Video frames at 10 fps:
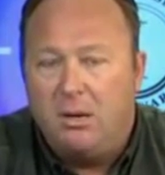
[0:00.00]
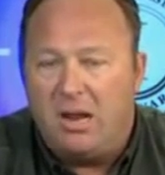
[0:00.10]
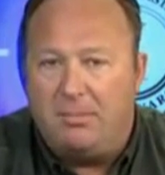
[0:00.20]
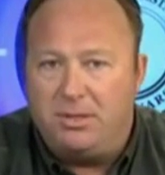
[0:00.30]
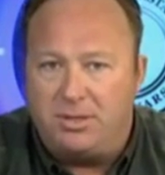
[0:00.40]

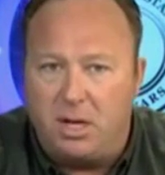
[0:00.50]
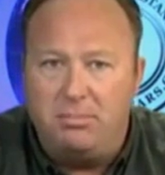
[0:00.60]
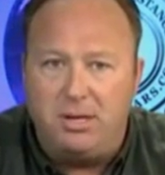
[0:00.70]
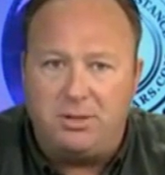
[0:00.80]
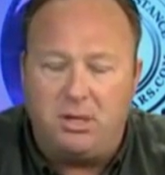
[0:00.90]
But I've been so
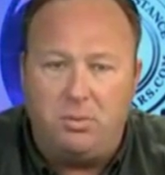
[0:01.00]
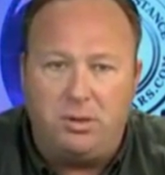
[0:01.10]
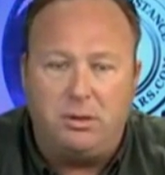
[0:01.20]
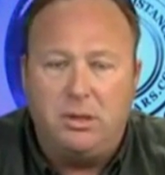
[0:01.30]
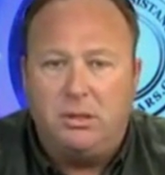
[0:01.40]
busy
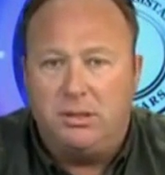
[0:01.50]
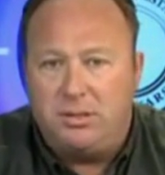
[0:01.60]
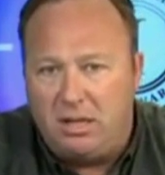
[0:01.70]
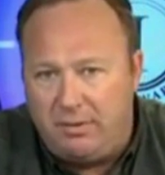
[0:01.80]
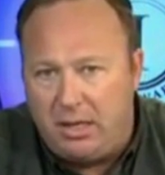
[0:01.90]
with the
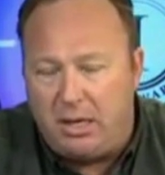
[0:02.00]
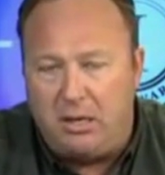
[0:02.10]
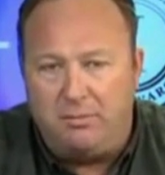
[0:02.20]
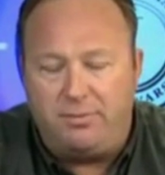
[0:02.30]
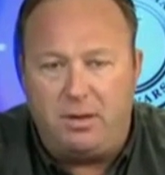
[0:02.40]
TV
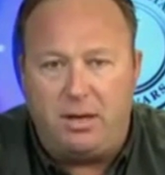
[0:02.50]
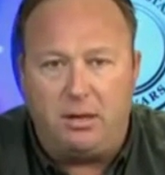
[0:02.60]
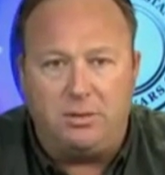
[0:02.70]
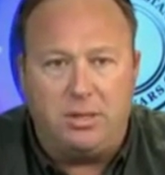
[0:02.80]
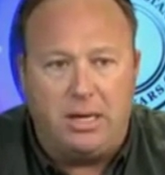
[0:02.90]
end of
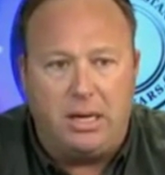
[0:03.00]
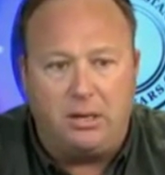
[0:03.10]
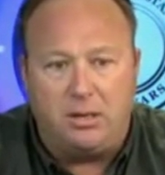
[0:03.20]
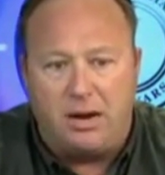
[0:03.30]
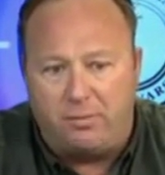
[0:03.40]
things
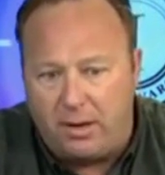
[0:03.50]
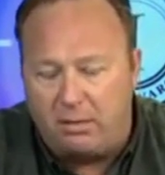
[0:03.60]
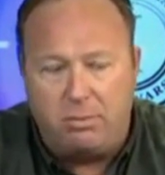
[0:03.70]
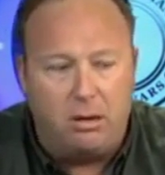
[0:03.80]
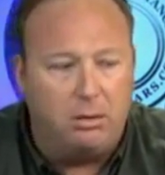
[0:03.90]
and covering
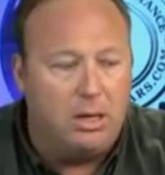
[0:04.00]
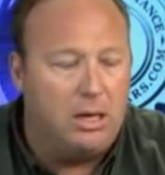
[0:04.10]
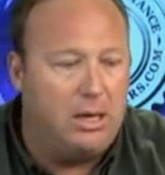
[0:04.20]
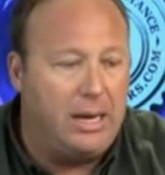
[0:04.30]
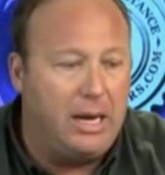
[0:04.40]

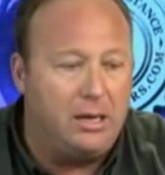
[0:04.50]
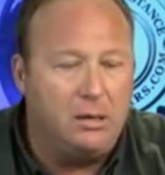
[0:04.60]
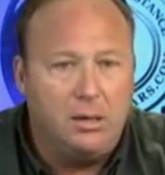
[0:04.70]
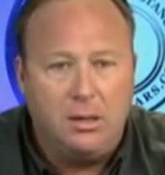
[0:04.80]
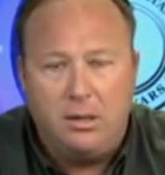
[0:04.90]
Ebola and